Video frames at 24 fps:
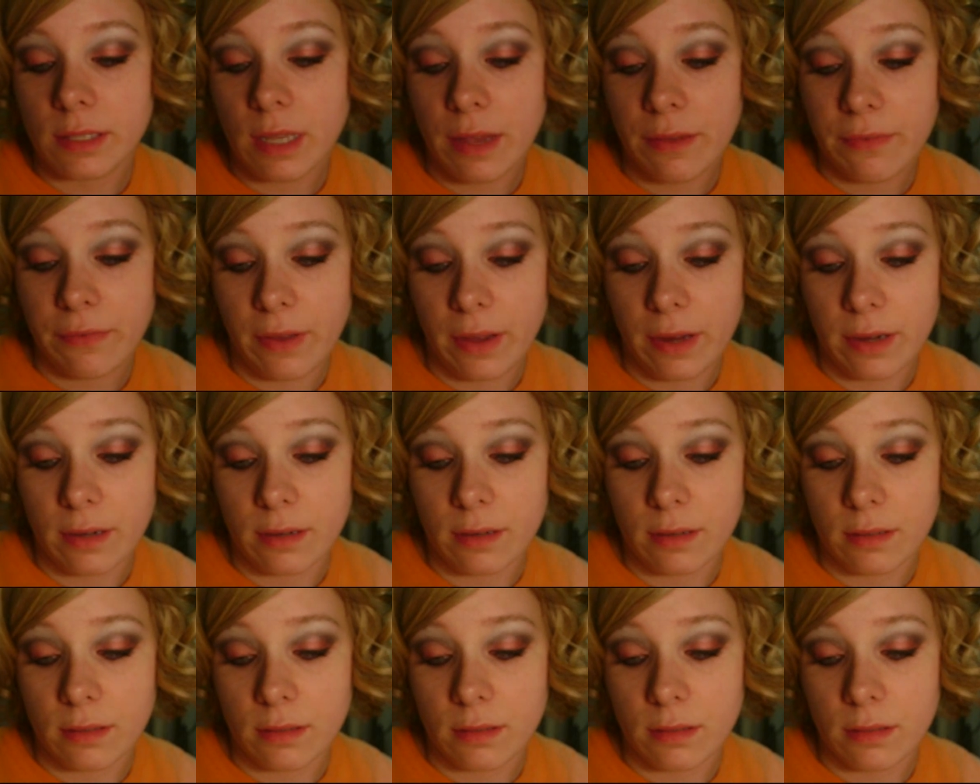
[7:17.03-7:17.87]

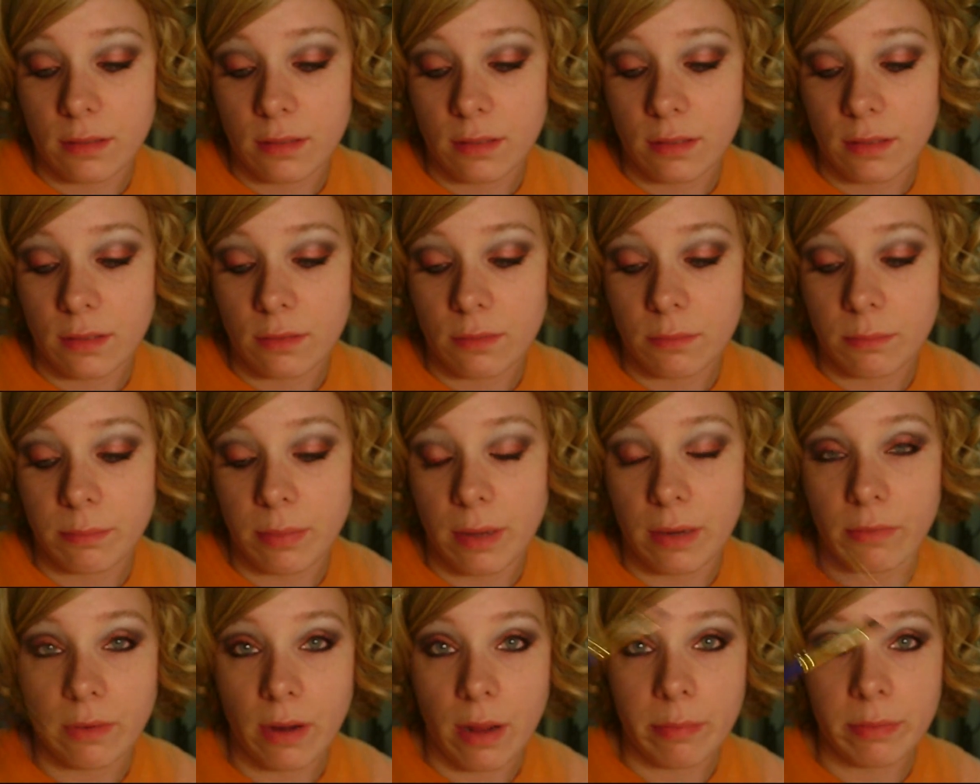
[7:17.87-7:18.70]
Sapphire
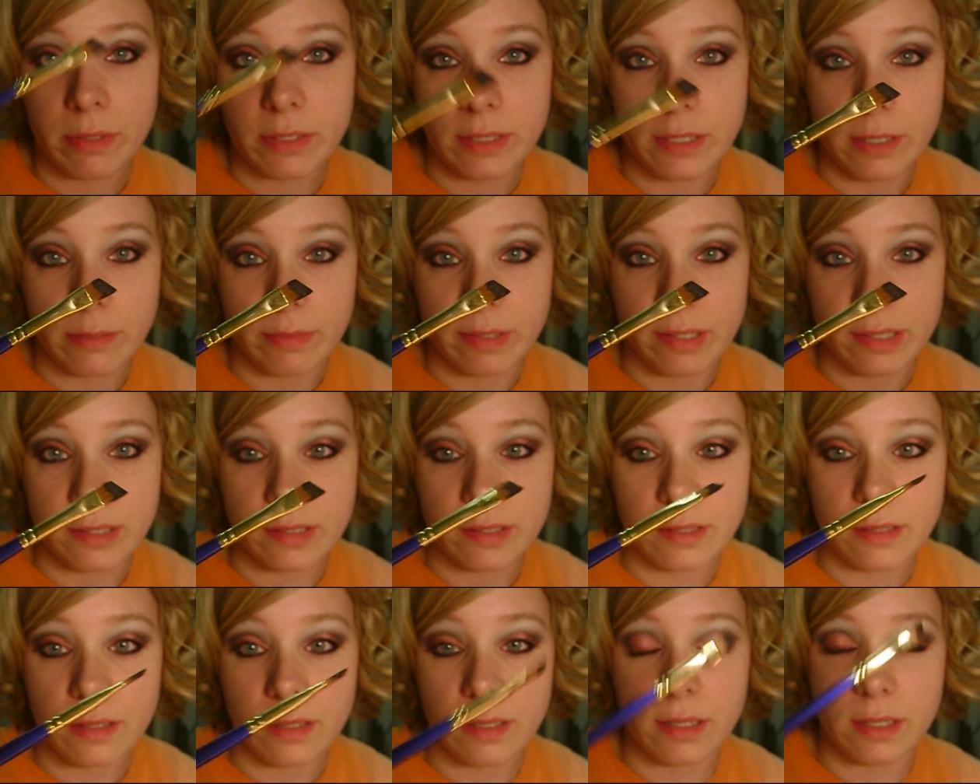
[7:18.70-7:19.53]
by Robert
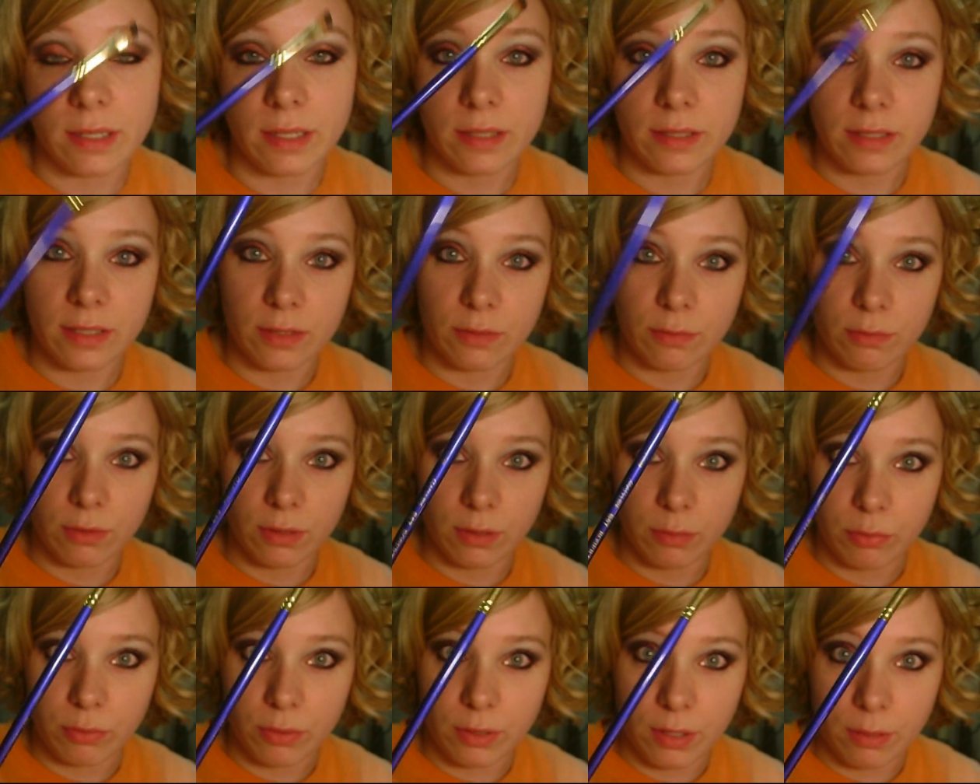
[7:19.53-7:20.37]
Simmons. And it has this
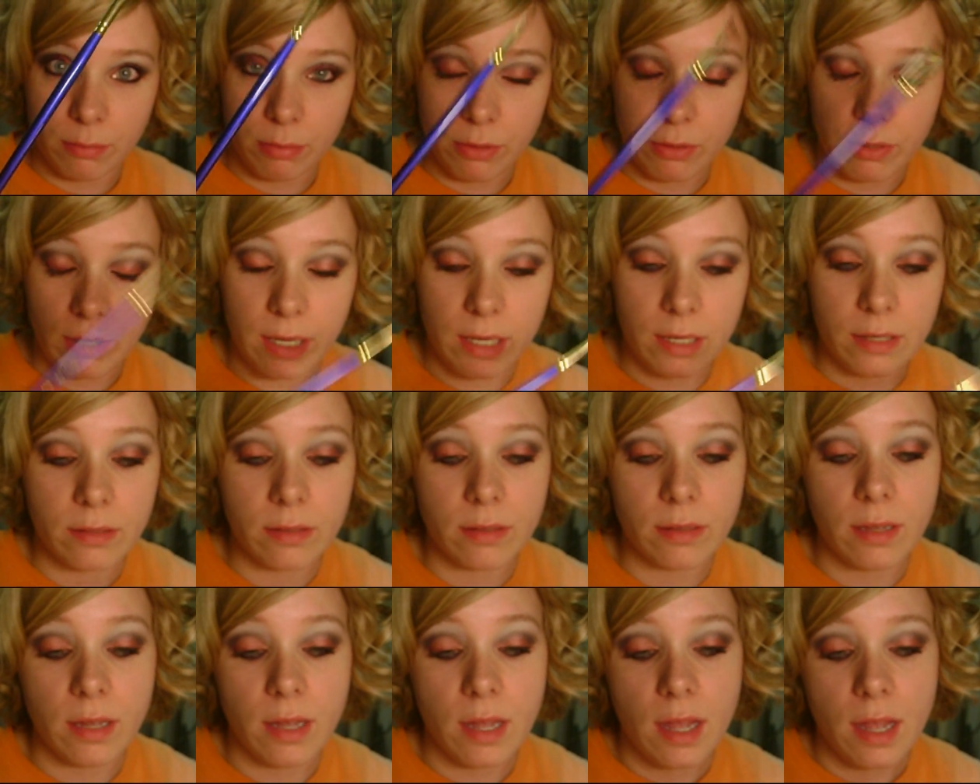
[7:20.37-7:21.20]
really pretty blue
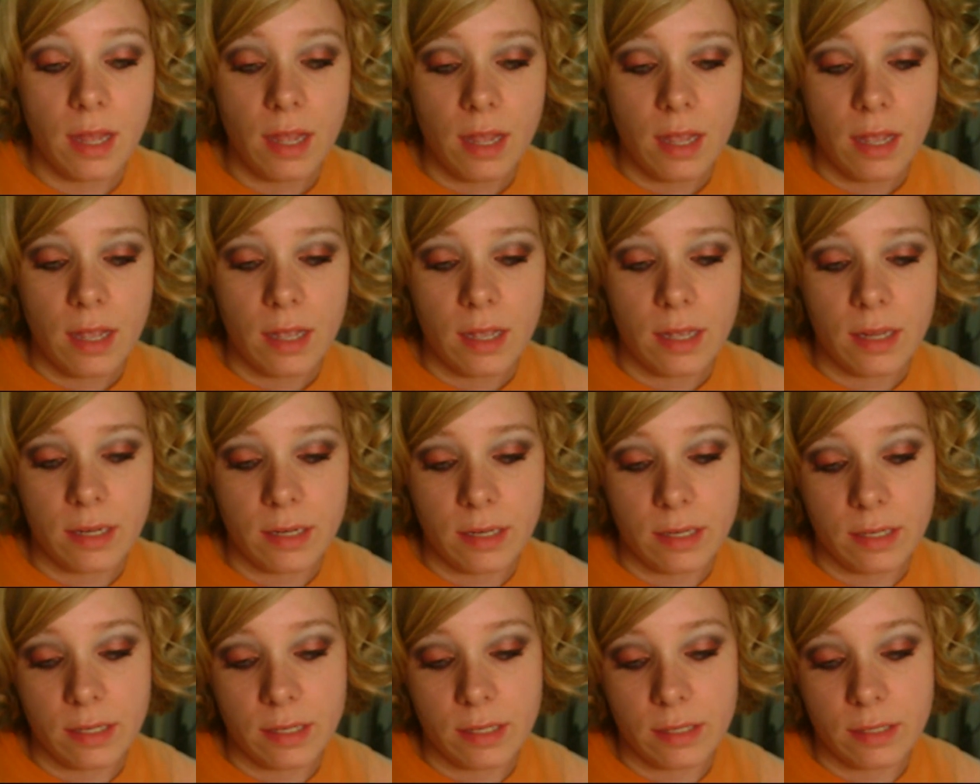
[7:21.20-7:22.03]
handle. And
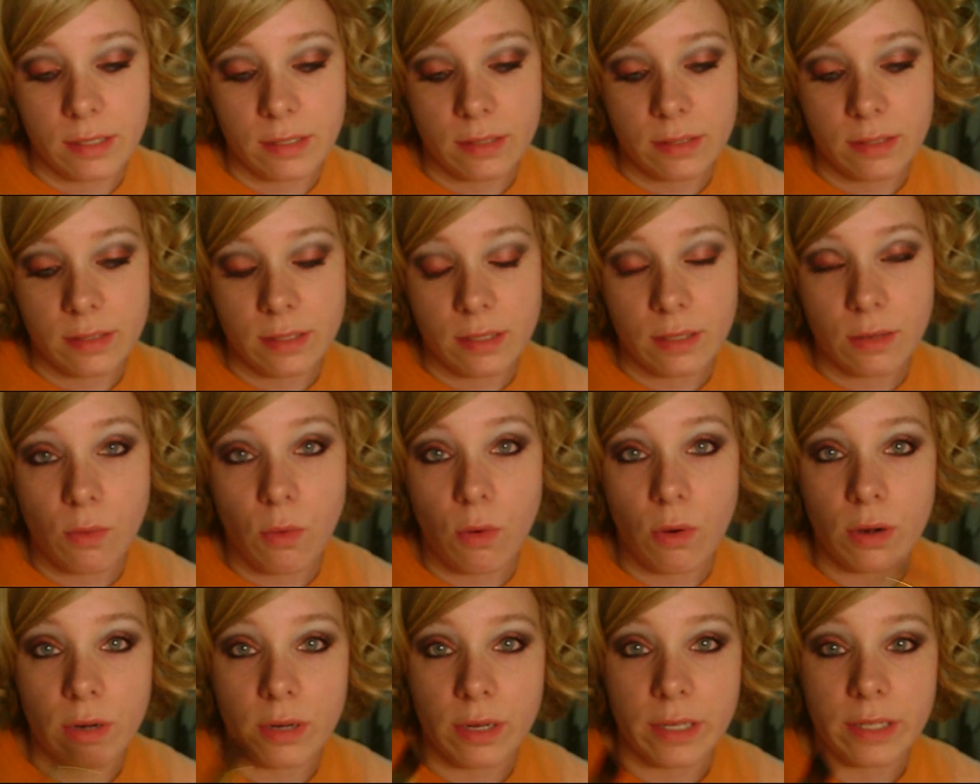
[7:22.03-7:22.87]
it is a
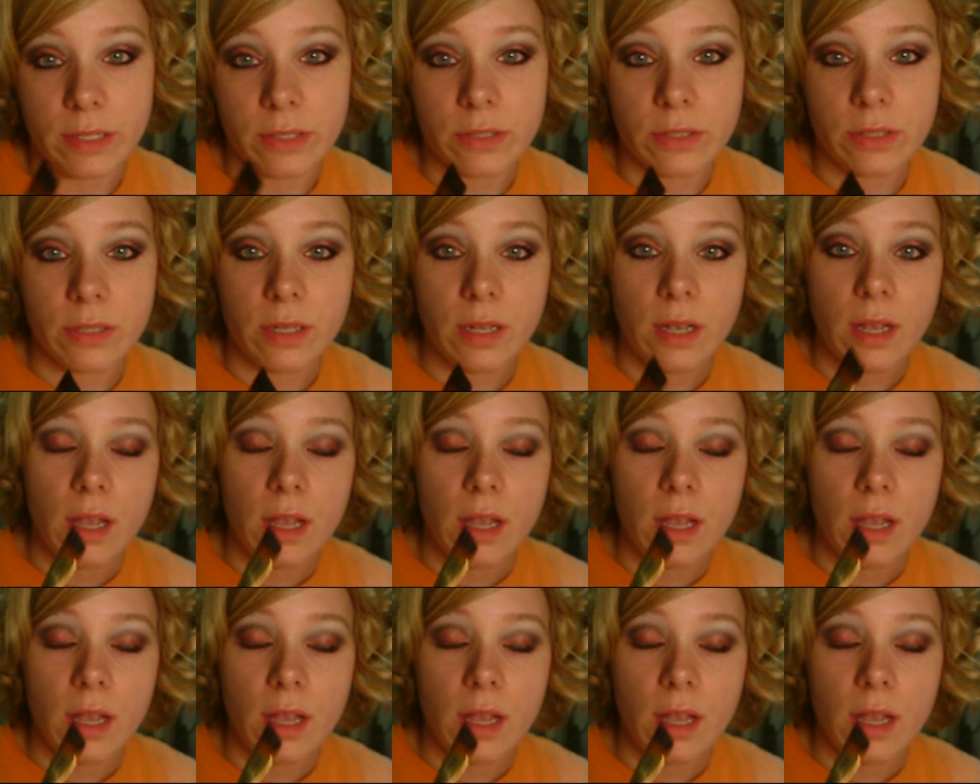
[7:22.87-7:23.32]
1/4 inch.